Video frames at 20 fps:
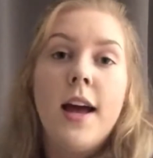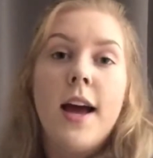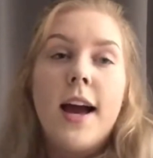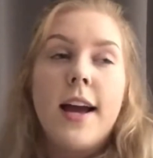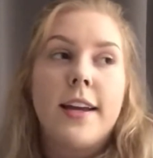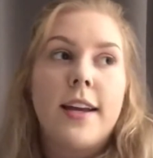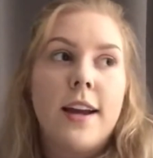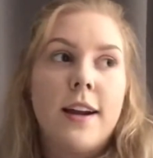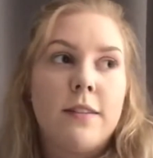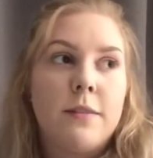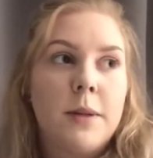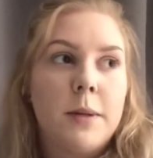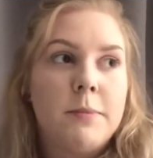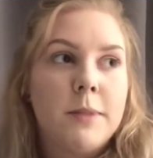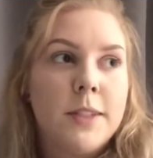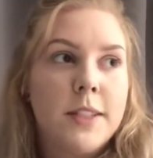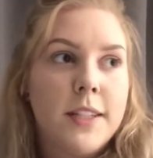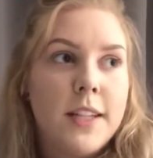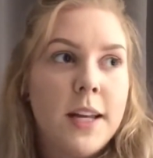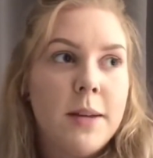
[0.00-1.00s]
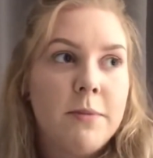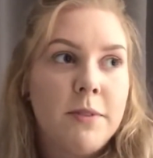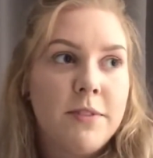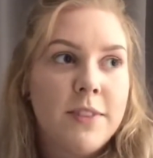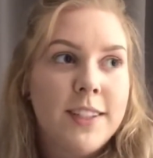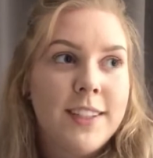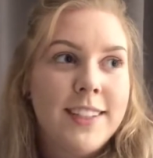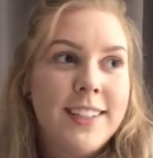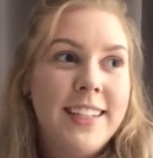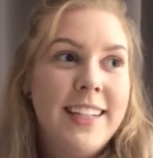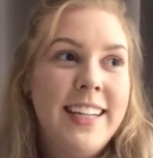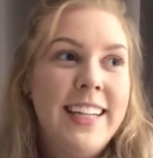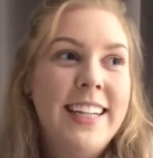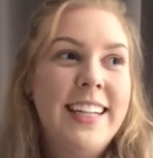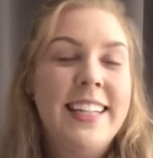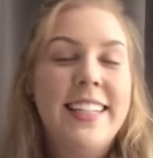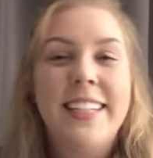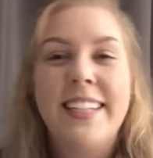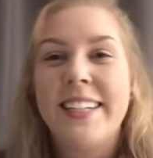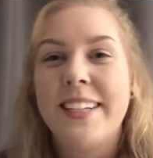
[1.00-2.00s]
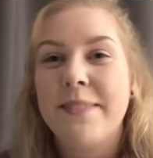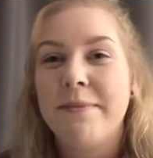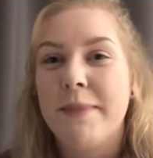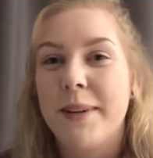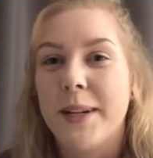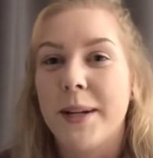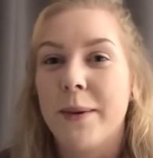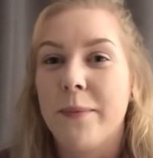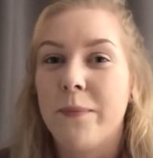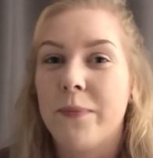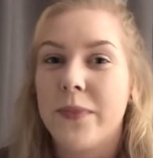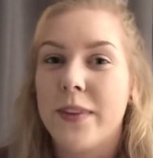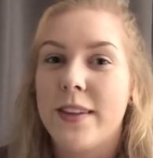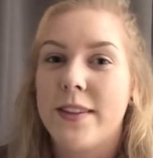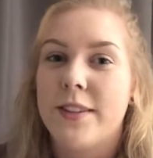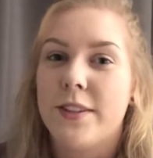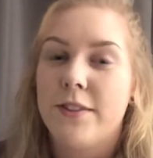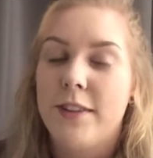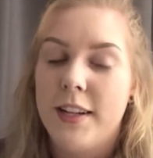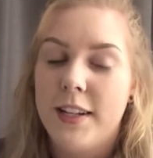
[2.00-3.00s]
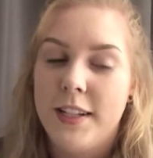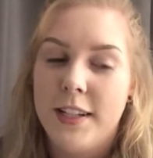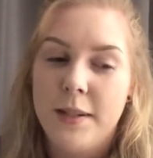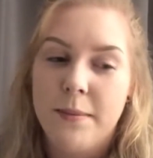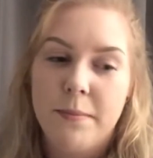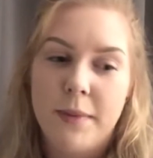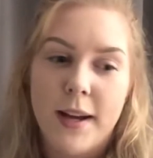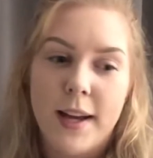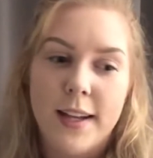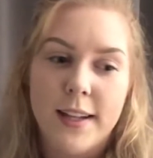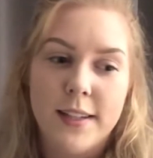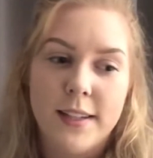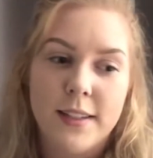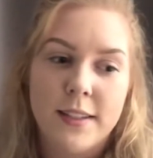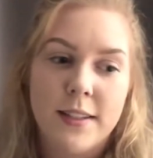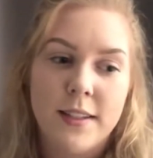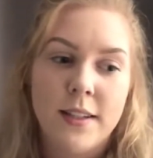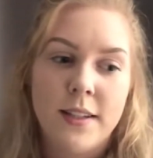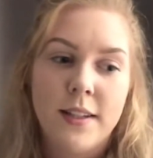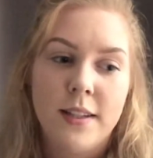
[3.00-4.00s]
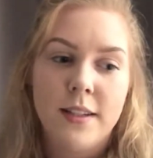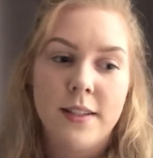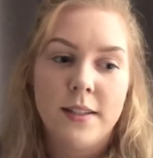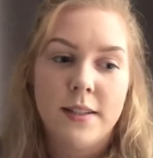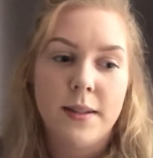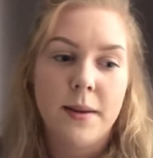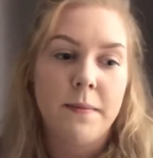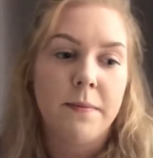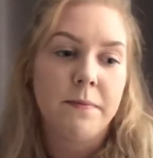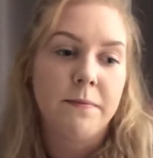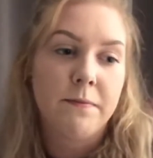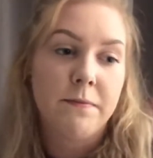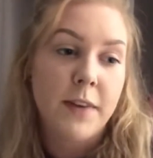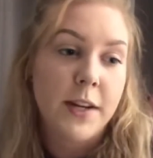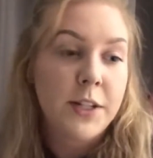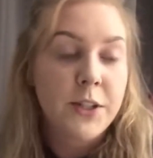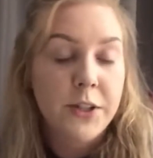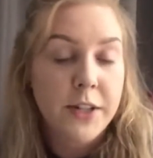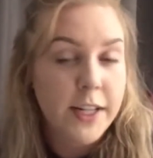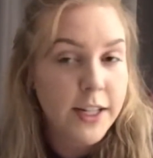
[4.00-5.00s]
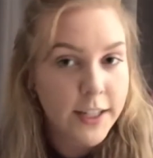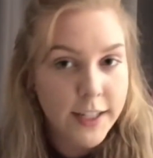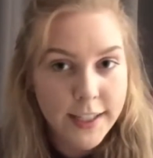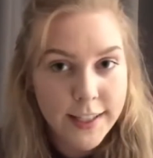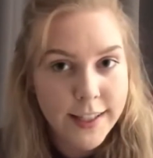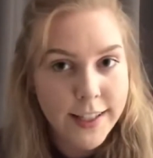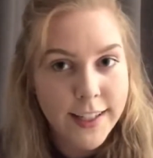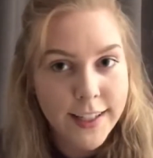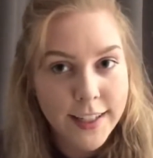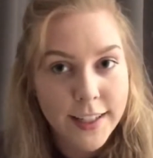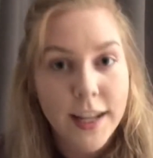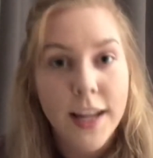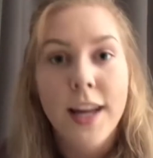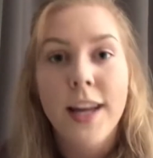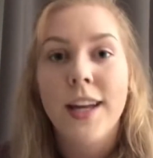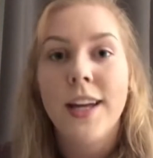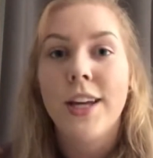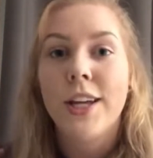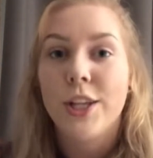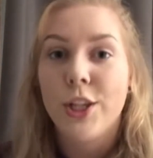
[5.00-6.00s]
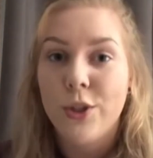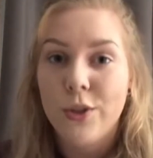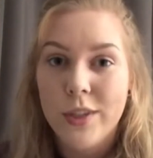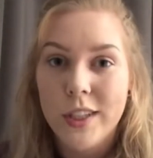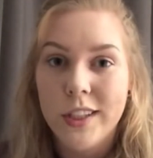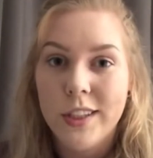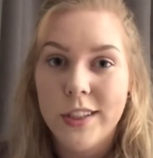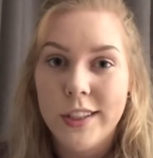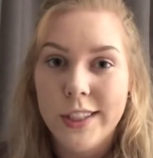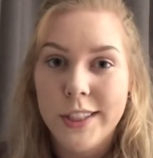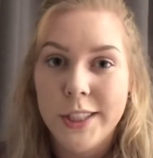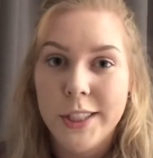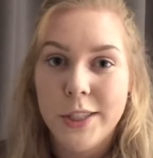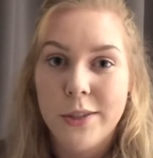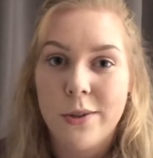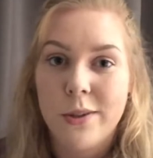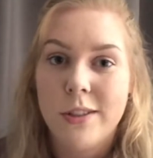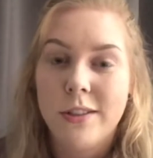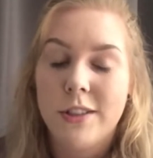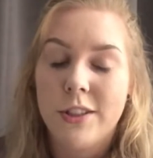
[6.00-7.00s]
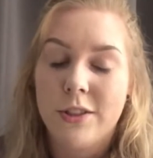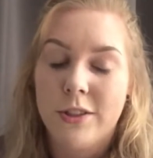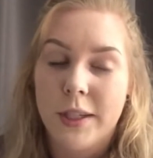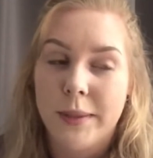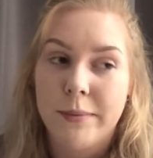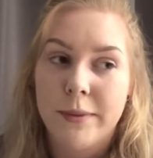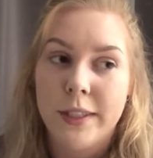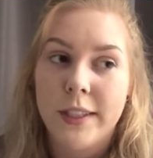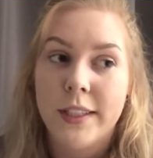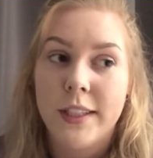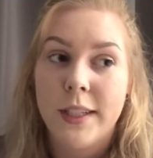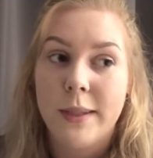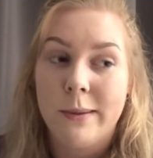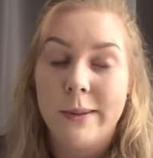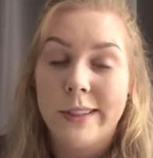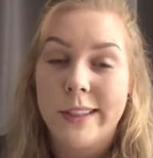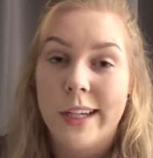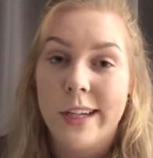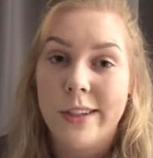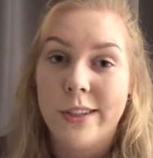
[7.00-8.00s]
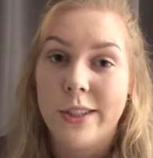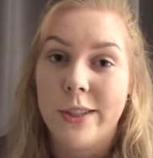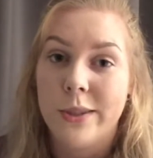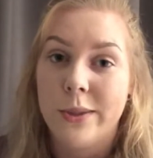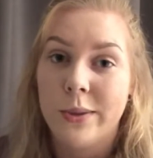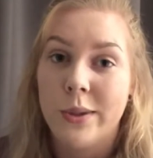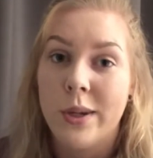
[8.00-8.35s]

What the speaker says: I can't remember the name of it, but it's accredited by some veterinary thing. You can look in your course description, it will tell you